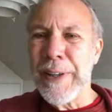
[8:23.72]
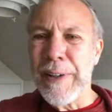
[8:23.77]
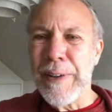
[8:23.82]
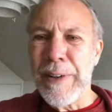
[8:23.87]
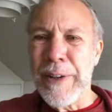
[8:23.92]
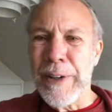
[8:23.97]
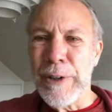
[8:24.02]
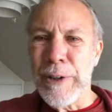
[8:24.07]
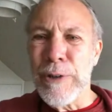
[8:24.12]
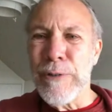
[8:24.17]

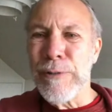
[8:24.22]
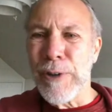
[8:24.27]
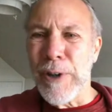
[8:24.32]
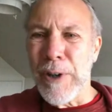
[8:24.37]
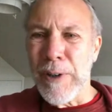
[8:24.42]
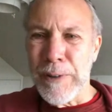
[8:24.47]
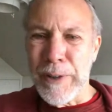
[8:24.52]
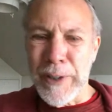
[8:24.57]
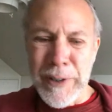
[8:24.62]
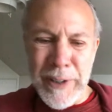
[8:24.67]
the
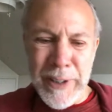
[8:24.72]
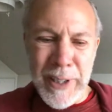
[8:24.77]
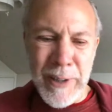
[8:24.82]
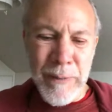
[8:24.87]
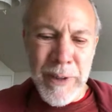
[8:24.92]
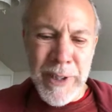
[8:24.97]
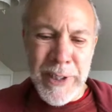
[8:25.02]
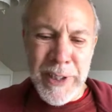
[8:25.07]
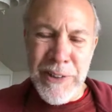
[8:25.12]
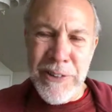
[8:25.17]
overall look that I
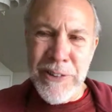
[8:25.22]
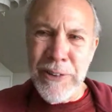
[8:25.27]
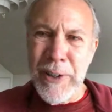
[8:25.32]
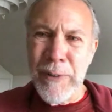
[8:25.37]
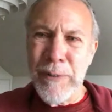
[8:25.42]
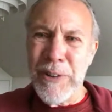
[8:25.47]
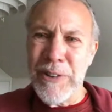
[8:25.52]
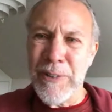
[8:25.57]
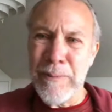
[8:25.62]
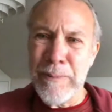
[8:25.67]
wanted, so I
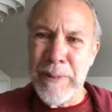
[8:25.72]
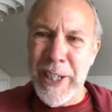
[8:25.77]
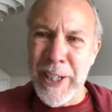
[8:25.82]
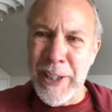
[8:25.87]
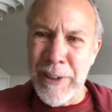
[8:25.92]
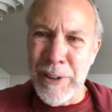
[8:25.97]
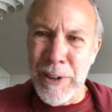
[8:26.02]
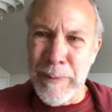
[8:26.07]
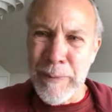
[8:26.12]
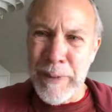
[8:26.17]
wasn't
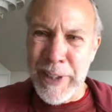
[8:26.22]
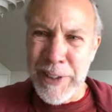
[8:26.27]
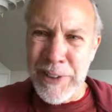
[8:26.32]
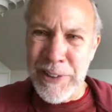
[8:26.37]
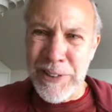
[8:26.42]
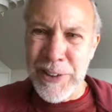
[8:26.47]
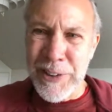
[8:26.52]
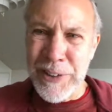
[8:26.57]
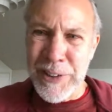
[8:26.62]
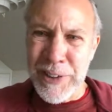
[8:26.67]
making all my
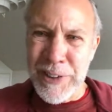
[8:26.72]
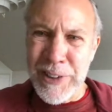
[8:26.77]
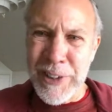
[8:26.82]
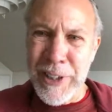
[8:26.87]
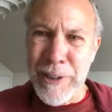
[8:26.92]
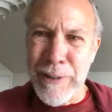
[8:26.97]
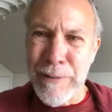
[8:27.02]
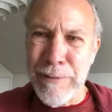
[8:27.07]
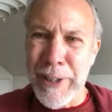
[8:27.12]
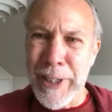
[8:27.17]
decisions
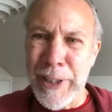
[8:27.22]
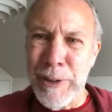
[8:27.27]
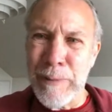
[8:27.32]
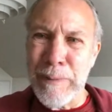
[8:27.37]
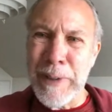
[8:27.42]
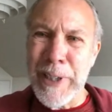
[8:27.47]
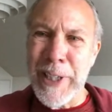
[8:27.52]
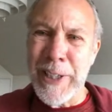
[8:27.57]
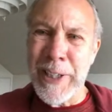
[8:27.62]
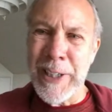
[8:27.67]
on the final
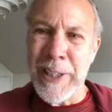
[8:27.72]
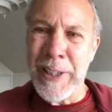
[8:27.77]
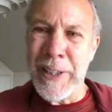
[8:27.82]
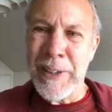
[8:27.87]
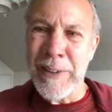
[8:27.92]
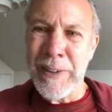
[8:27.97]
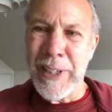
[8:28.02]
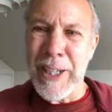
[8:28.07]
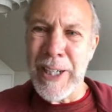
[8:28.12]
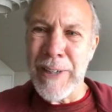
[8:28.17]
painting
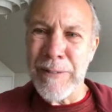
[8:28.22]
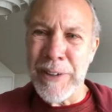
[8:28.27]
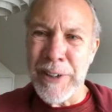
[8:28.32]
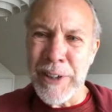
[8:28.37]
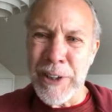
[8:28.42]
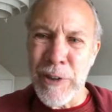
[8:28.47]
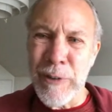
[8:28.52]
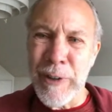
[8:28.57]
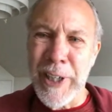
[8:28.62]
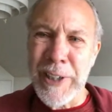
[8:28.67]
and having to
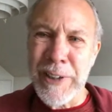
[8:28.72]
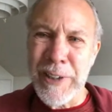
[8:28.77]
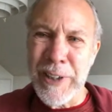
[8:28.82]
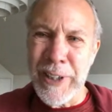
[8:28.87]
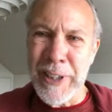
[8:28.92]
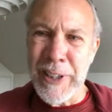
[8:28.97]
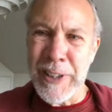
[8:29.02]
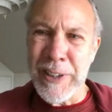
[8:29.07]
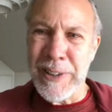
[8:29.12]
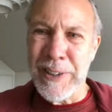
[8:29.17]
correct
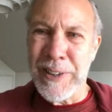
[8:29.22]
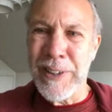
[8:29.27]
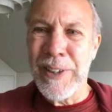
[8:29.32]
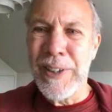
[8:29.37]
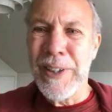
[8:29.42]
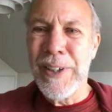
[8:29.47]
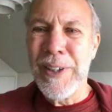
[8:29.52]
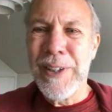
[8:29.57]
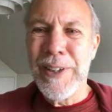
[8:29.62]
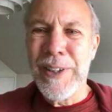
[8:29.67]
things
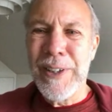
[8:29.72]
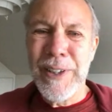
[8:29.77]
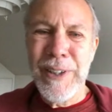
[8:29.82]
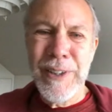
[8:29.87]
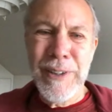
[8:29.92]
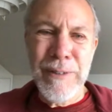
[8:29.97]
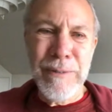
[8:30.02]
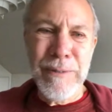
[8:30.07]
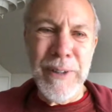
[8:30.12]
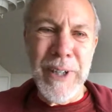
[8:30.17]

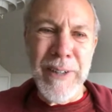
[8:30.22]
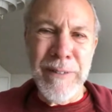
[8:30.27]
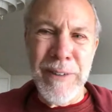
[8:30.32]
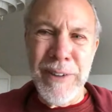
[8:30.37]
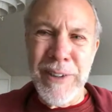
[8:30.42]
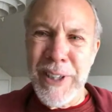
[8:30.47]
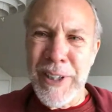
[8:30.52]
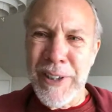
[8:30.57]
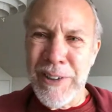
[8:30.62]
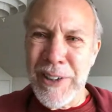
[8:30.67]
5 or
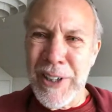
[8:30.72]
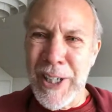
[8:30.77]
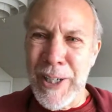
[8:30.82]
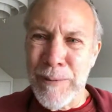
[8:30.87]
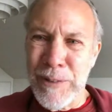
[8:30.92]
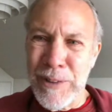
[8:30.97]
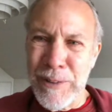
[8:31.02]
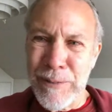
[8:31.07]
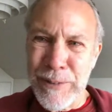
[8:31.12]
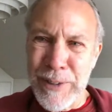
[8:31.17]
10
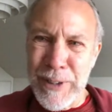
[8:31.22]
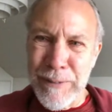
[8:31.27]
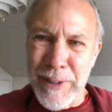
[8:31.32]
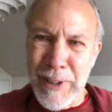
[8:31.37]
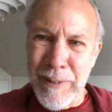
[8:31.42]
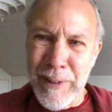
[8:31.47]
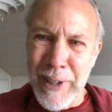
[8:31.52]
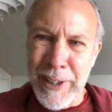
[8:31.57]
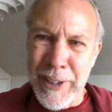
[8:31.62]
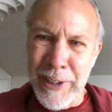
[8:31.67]
times if I
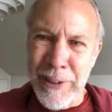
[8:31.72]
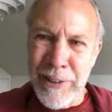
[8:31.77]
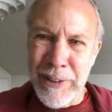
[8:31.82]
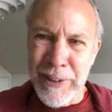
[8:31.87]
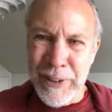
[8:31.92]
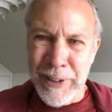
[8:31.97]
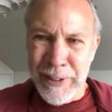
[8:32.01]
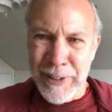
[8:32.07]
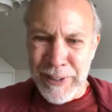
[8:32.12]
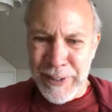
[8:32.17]
ran
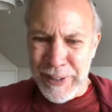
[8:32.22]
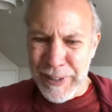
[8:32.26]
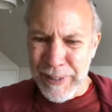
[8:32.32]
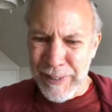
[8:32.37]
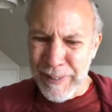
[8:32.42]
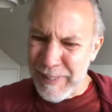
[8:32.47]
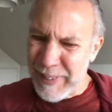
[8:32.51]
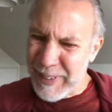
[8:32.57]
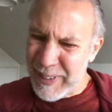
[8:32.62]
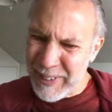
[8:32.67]
into
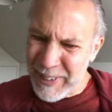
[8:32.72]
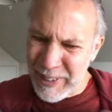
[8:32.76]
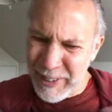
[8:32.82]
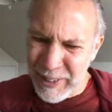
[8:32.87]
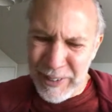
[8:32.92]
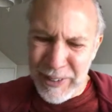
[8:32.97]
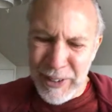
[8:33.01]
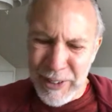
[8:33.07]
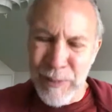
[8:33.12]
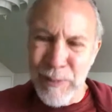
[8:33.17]

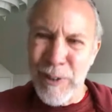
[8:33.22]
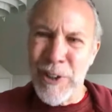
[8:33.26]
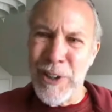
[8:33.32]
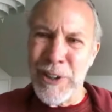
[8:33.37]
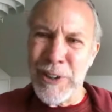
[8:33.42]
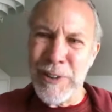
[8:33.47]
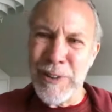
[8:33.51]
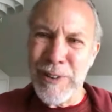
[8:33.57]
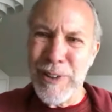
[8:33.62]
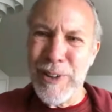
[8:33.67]
a
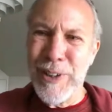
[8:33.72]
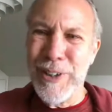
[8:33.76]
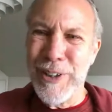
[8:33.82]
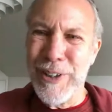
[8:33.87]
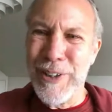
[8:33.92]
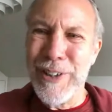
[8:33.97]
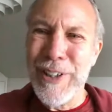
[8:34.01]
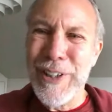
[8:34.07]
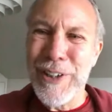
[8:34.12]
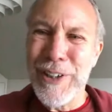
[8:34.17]
wrong
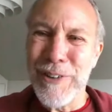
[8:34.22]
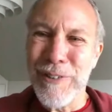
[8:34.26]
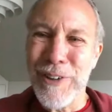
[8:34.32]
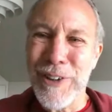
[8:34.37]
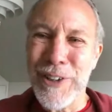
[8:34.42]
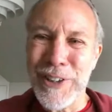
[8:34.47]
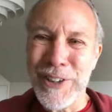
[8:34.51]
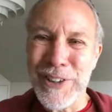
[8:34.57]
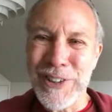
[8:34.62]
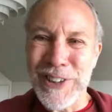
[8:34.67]

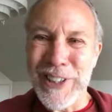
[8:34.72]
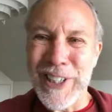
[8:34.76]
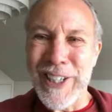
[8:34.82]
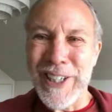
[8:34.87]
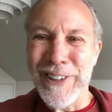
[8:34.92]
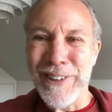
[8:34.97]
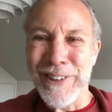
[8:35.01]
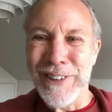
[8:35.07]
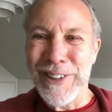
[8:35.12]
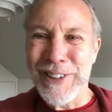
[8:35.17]

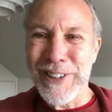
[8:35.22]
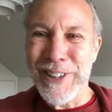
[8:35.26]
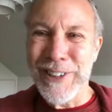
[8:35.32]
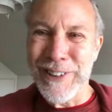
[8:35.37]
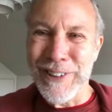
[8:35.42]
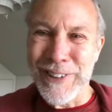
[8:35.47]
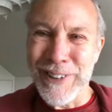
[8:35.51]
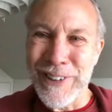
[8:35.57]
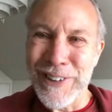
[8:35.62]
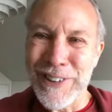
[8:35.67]
style or
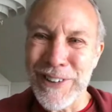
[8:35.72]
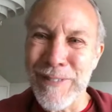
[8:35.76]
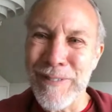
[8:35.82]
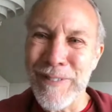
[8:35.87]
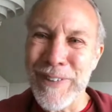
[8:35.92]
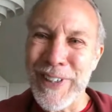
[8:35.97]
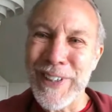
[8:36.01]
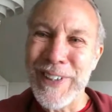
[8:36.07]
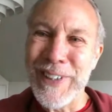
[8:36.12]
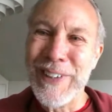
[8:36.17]
color or
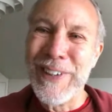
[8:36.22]
something.